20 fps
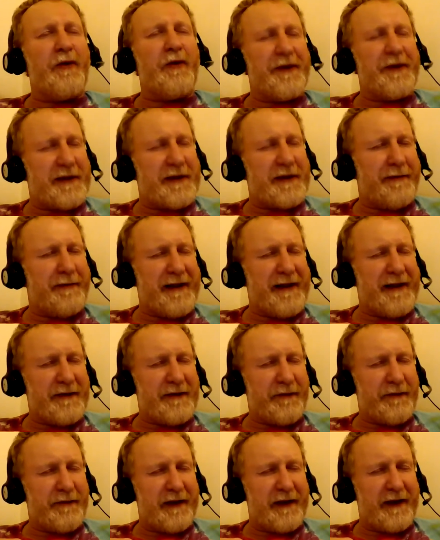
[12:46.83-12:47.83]
what is
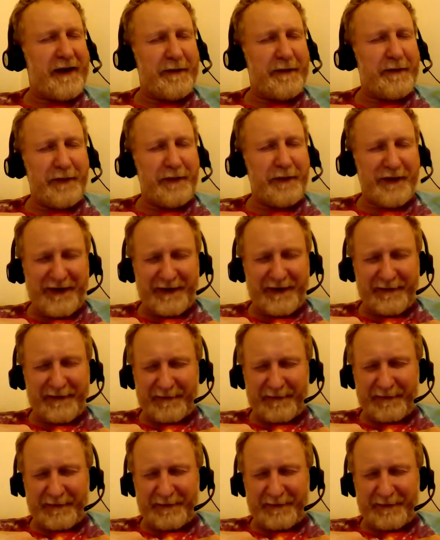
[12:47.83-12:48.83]
best for the other person
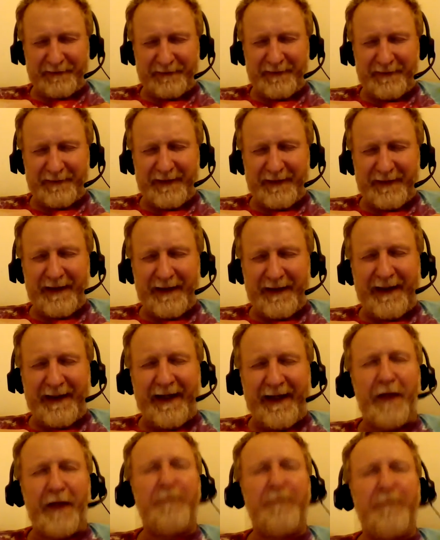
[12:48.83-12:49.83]

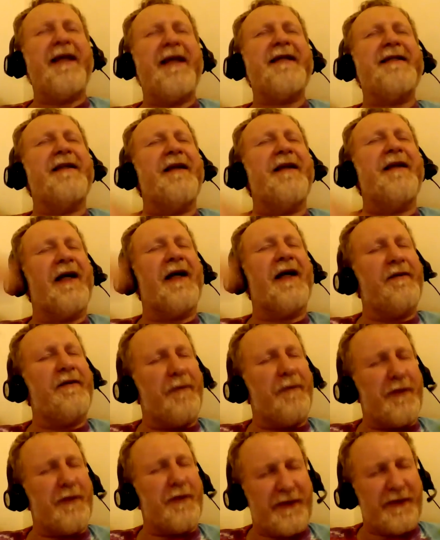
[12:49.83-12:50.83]
and placing the other
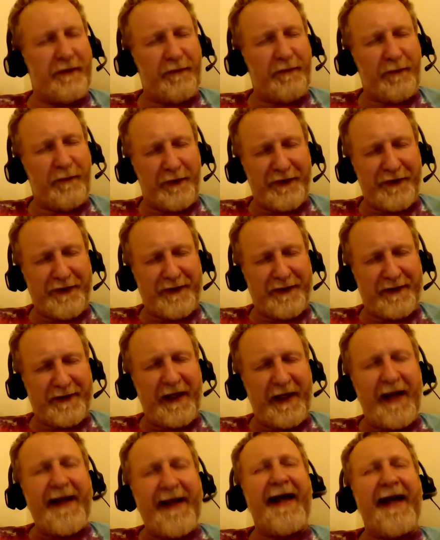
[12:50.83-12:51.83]
person first
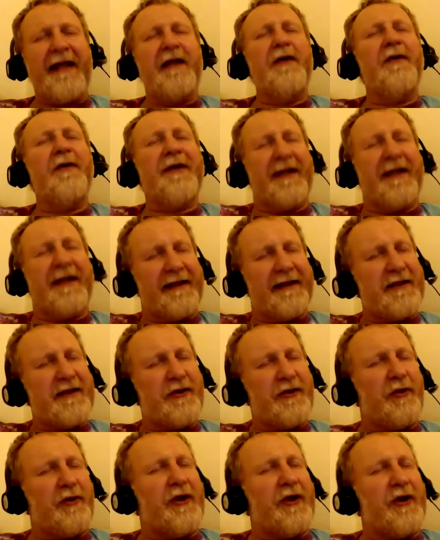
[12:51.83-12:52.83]
and looking at the
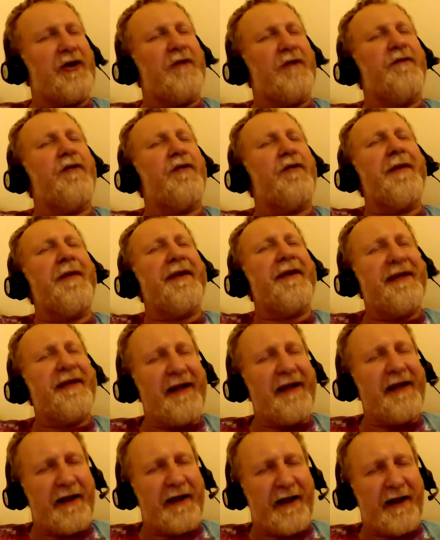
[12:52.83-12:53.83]
situation from
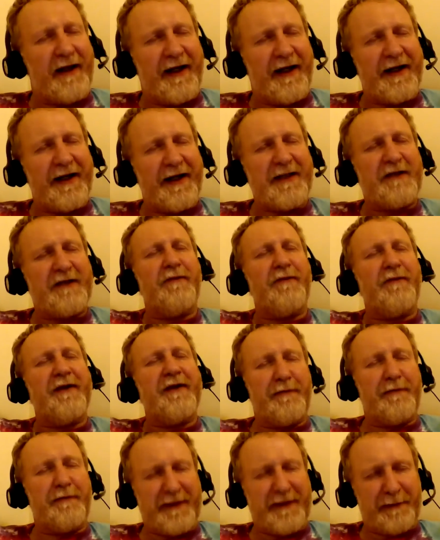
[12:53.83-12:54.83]
their eyes, from
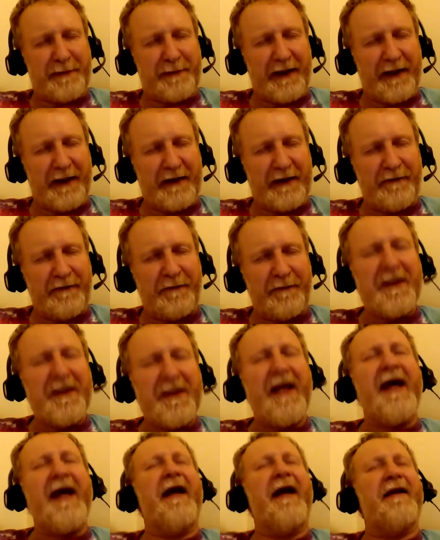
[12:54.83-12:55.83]
their perspective,
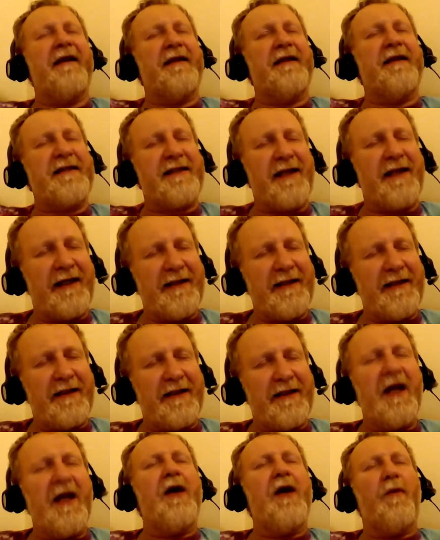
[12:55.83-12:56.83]
and then
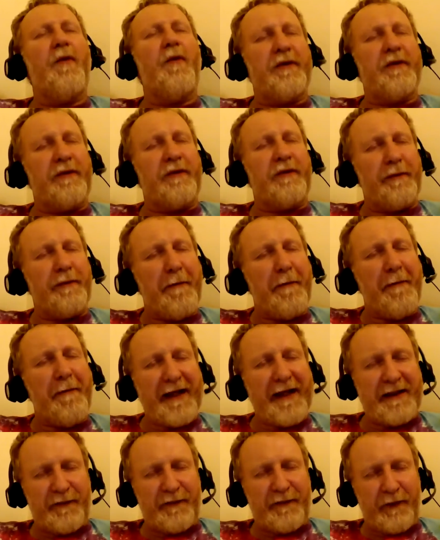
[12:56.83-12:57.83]
deciding what will be
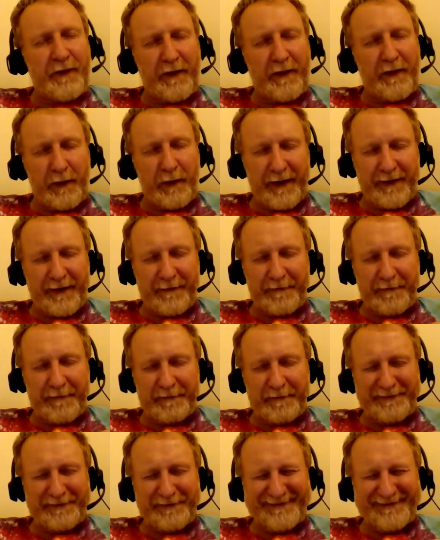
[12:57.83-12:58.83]
best for everyone.
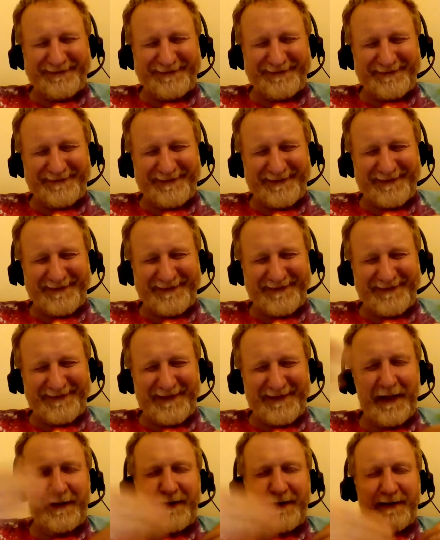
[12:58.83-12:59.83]

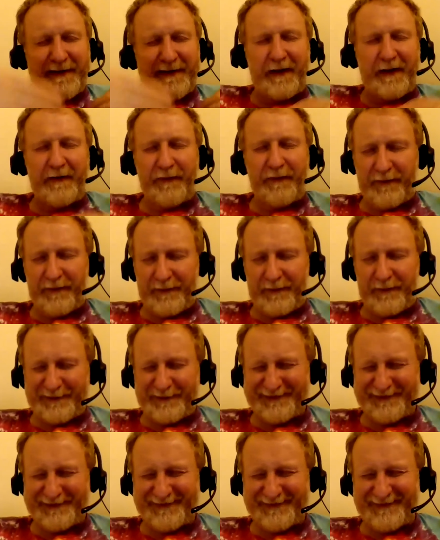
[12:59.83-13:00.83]
That's love.
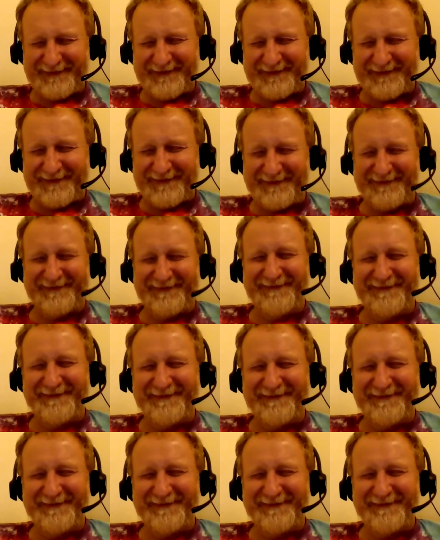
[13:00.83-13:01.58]
Mm-hmm.